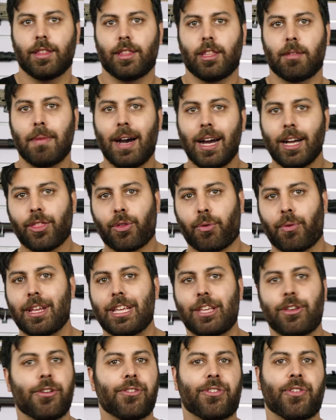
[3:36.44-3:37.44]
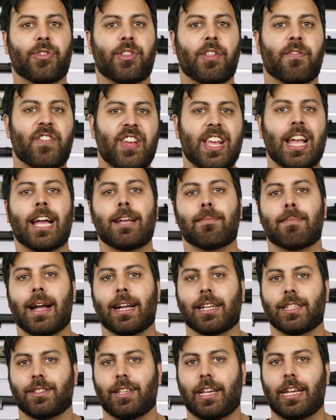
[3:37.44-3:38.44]
The MKIII uses the V8
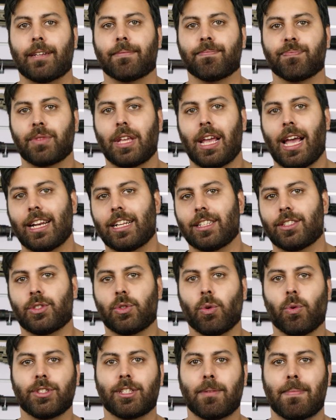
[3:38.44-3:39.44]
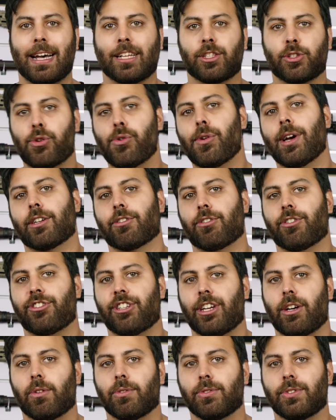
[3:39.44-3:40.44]
magazine, and it stores about 200
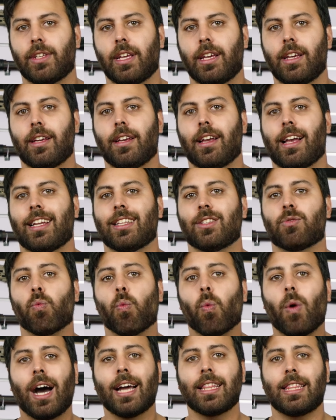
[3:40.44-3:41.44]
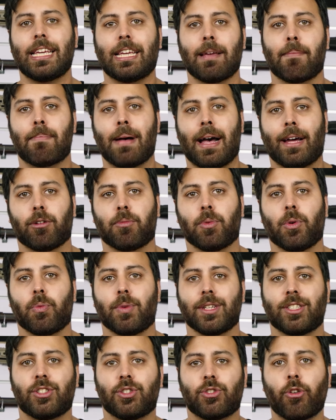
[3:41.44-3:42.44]
gels, and is widely compatible
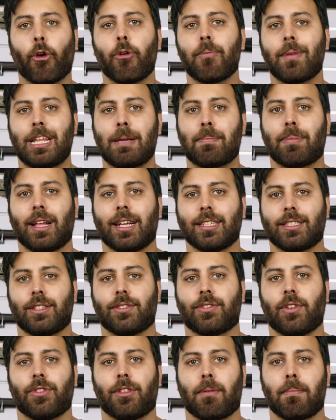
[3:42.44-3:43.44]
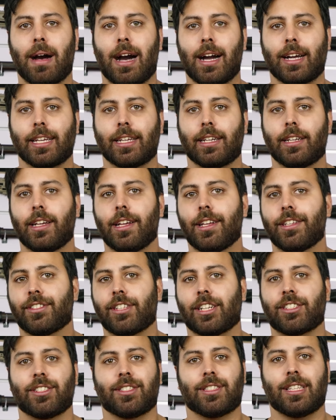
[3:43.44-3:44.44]
with so many blasters on the market,
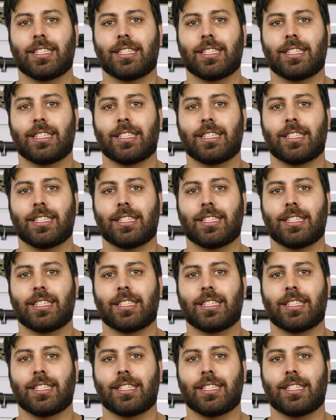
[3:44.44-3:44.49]
such as the